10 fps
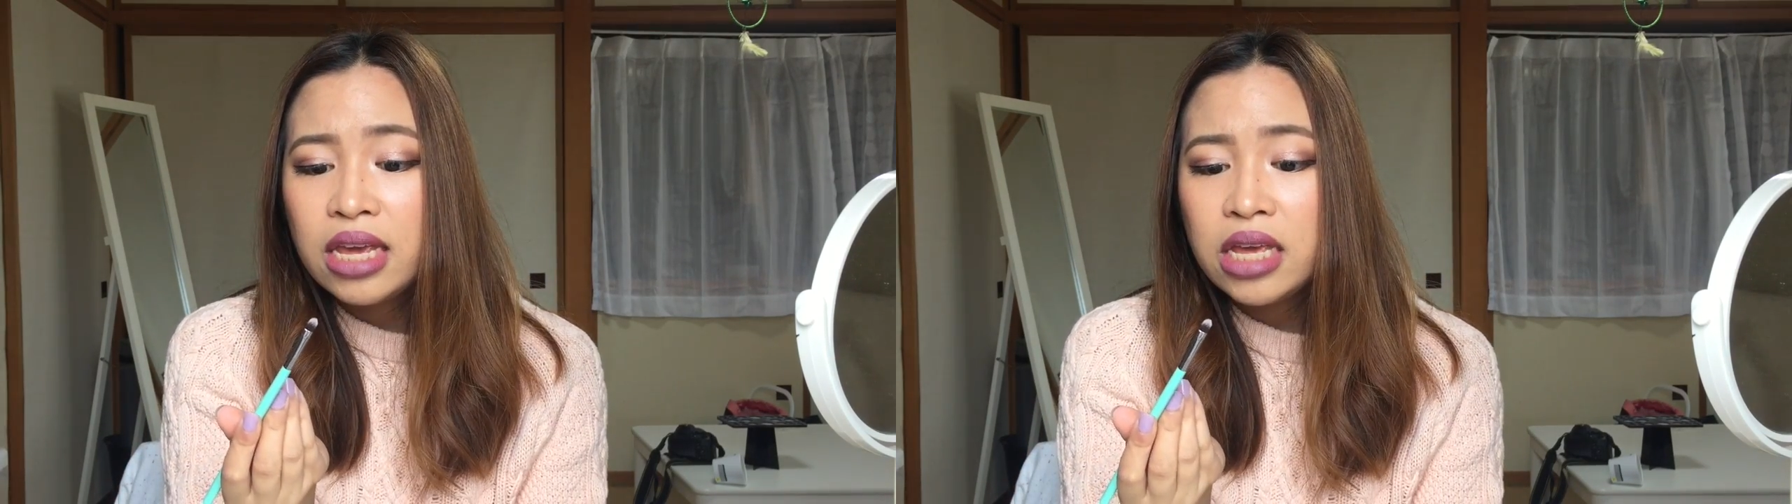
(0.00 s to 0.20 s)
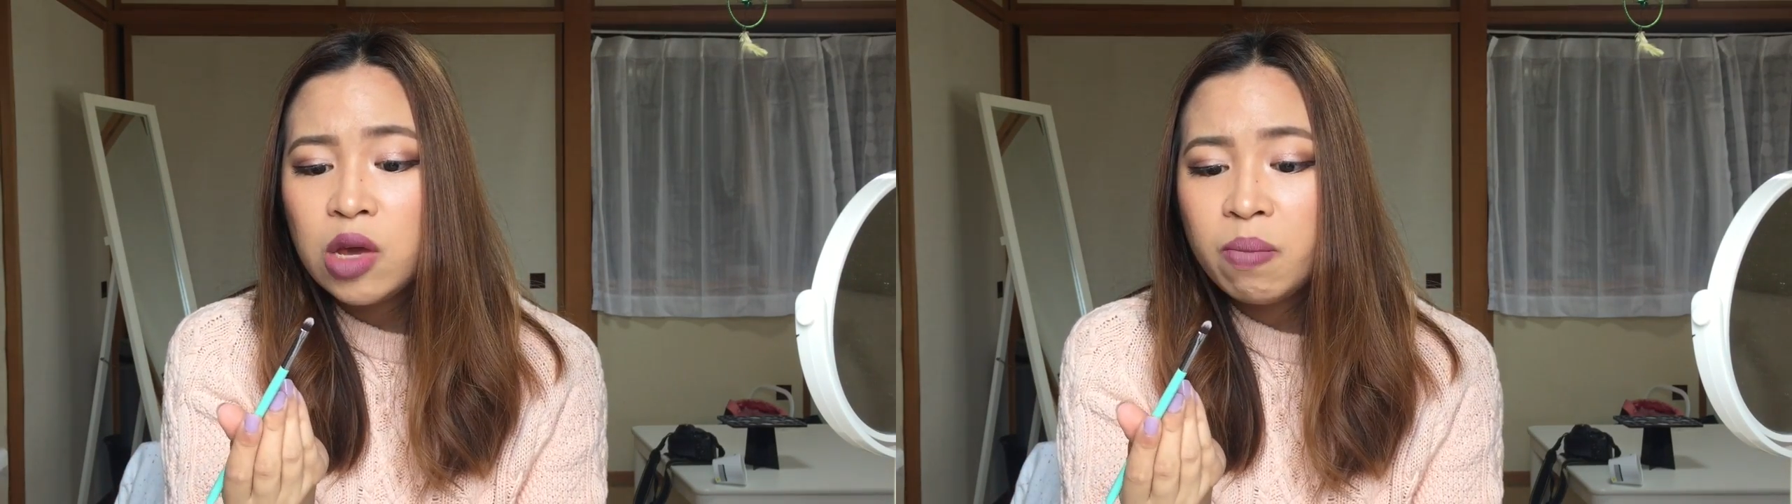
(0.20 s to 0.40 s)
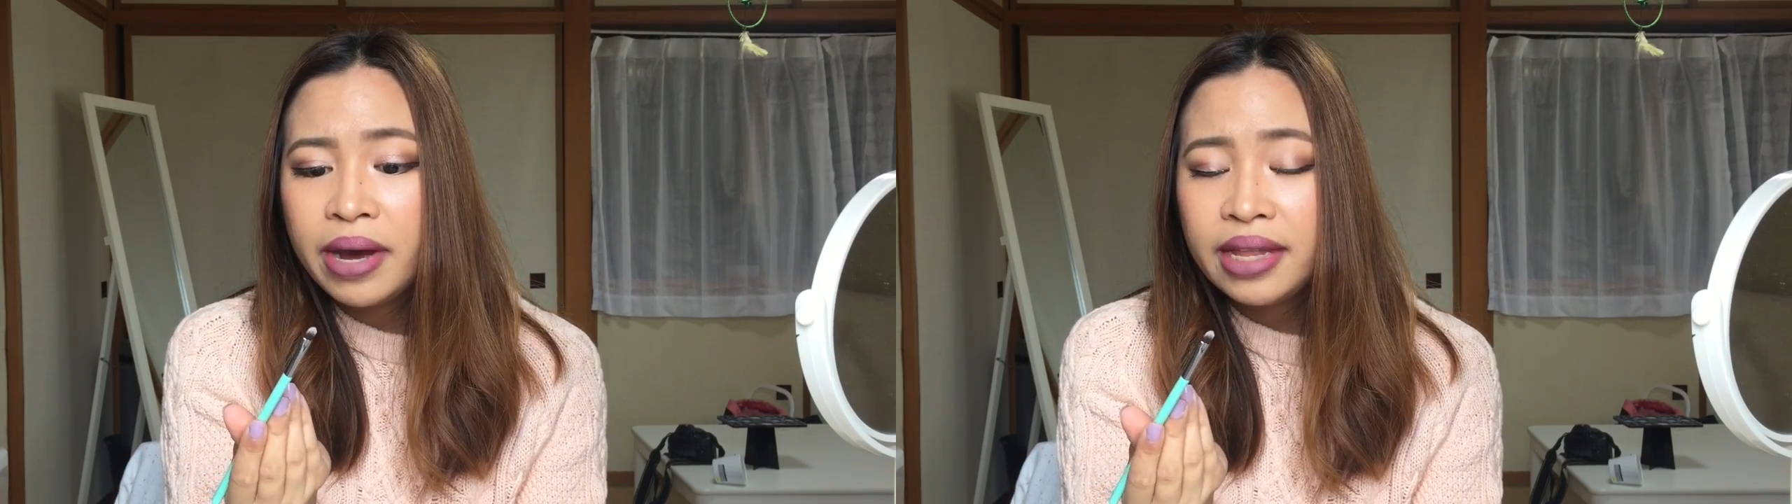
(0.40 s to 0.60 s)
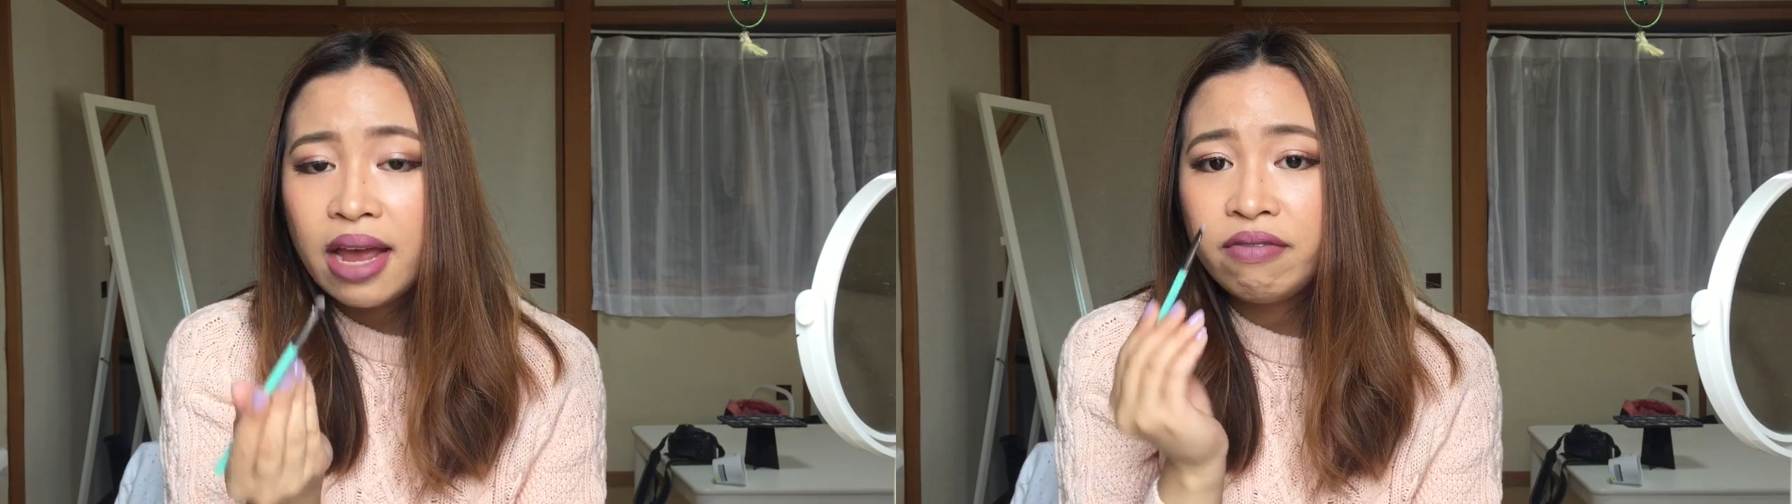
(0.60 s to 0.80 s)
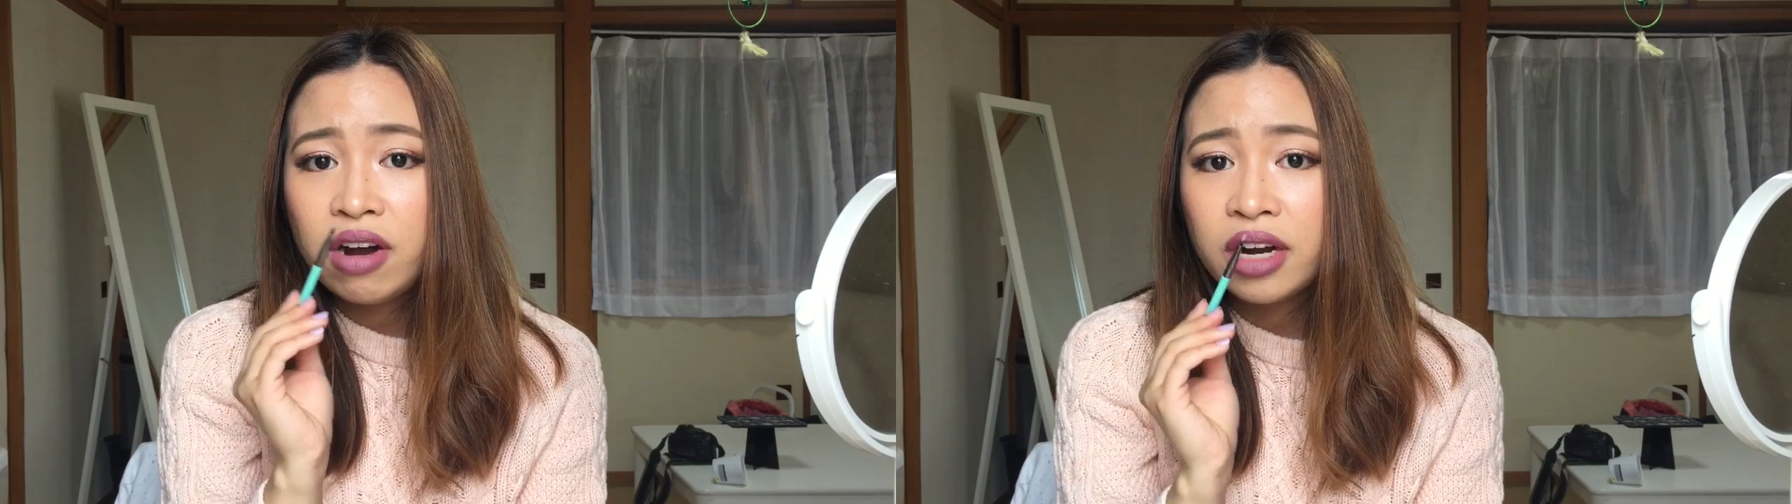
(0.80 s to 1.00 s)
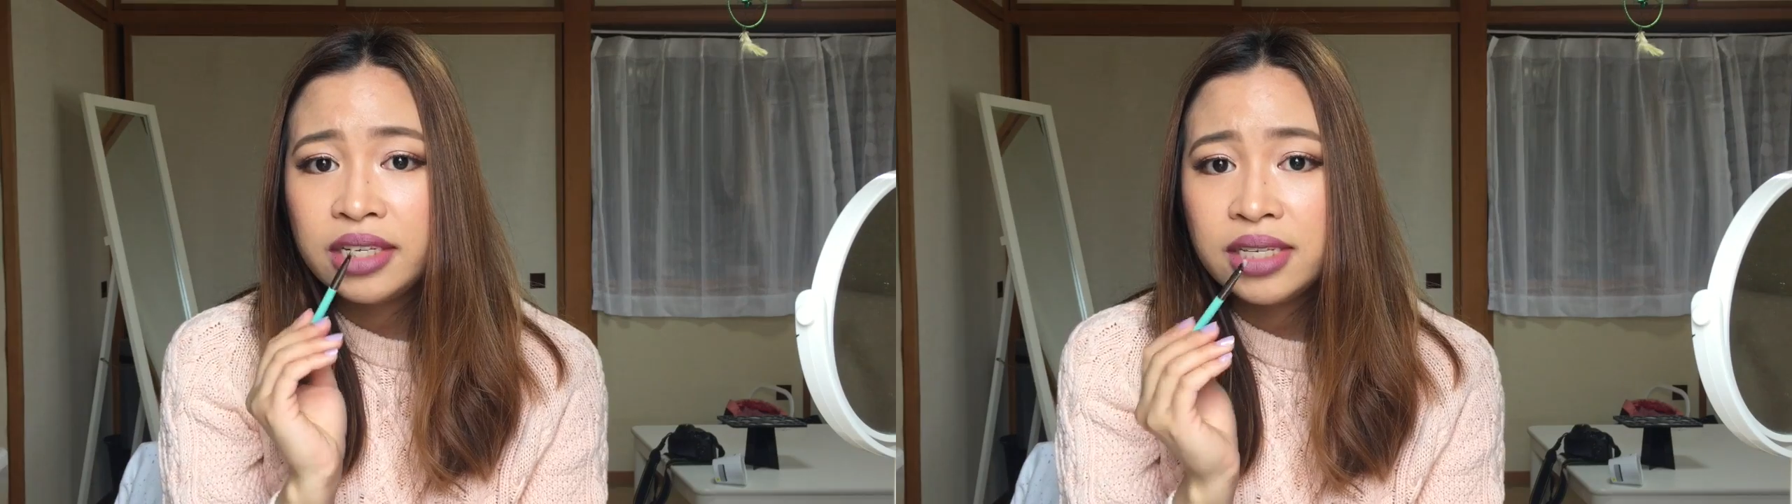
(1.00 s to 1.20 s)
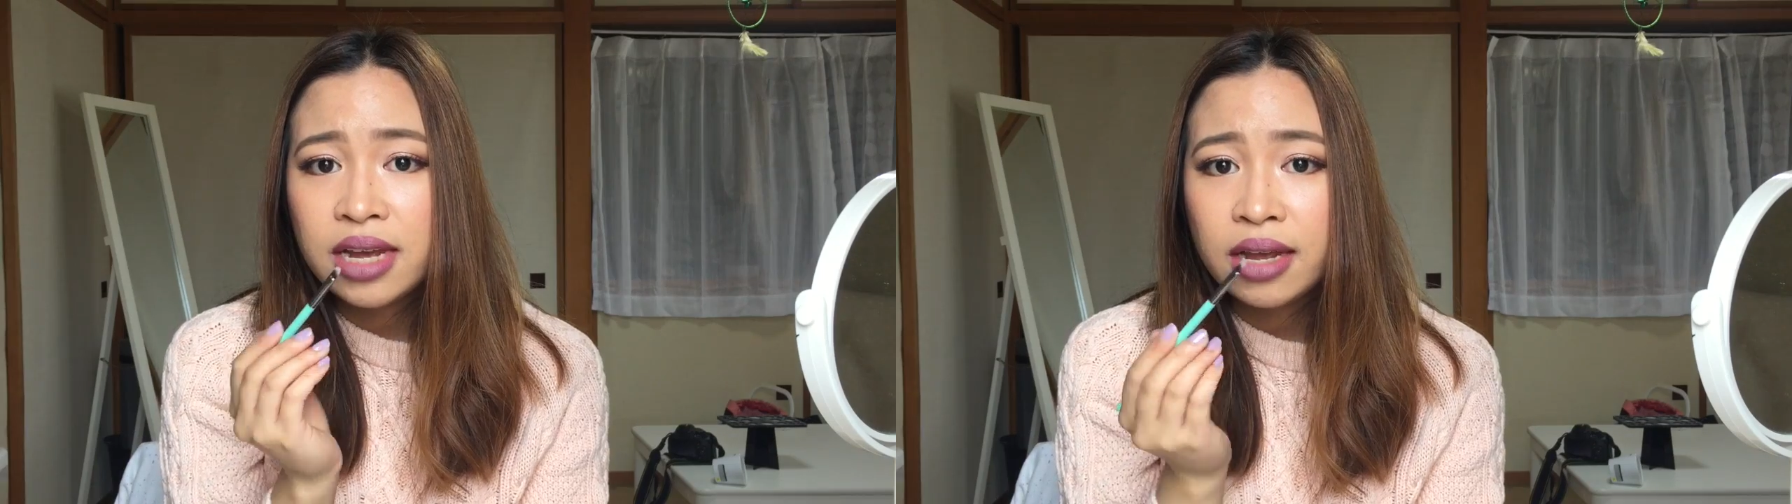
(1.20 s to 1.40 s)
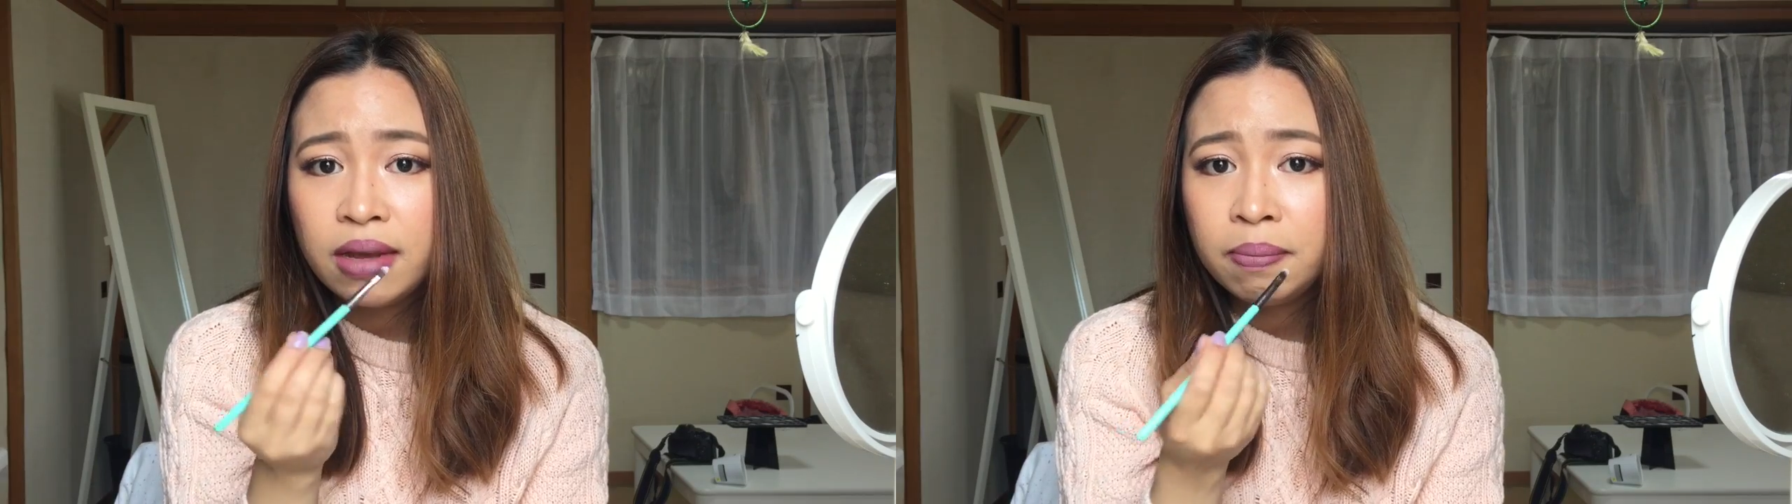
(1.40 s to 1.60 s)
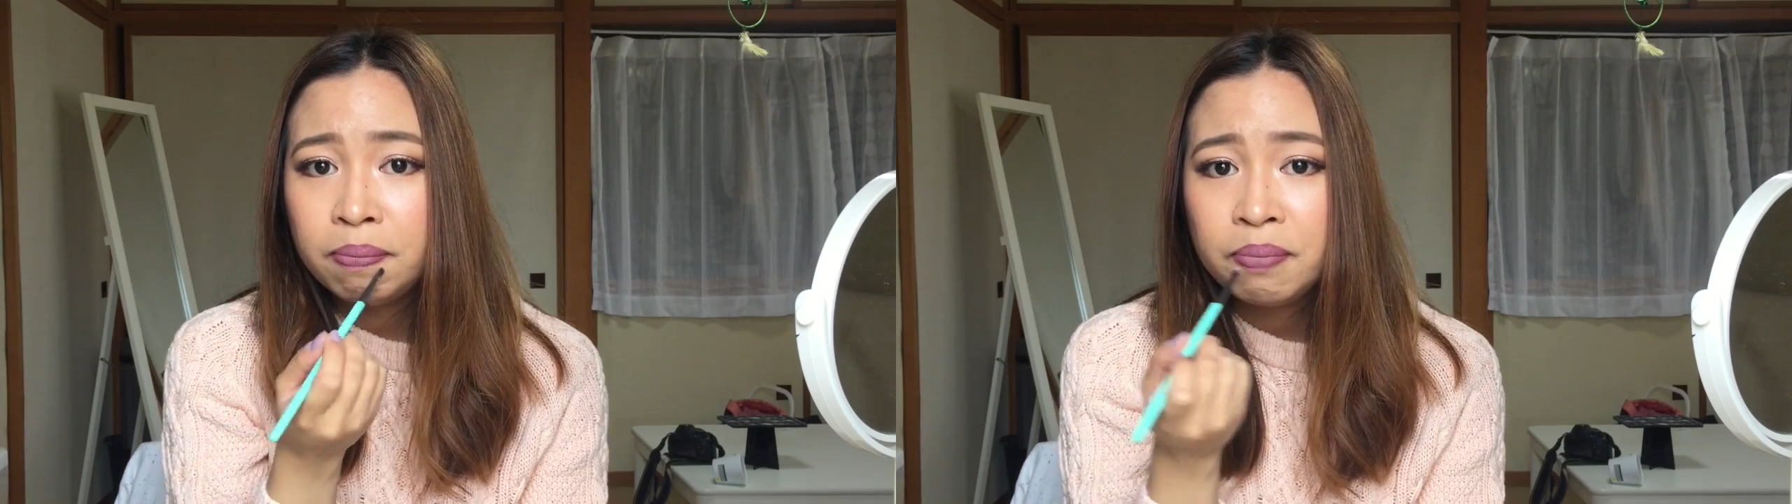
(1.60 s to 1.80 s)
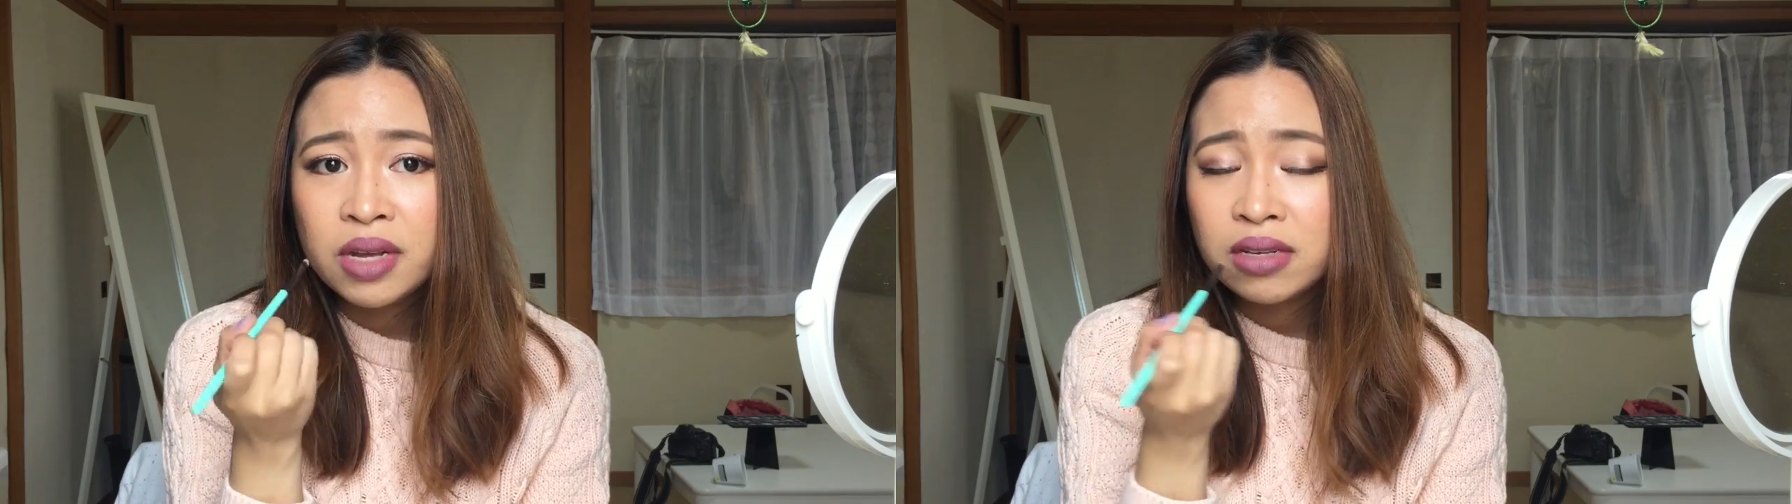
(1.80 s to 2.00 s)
you might have a hard time